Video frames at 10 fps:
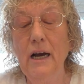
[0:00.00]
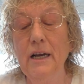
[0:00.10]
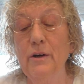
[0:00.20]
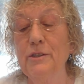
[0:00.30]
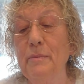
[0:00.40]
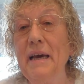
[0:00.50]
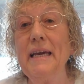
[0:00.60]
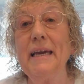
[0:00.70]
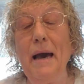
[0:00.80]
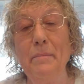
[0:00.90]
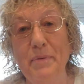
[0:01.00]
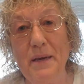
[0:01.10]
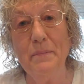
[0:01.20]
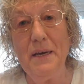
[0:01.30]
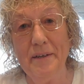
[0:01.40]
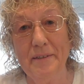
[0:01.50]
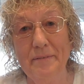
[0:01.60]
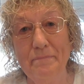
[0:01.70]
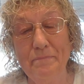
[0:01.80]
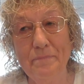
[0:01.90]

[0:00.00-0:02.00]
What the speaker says: I'm going to make a camping meal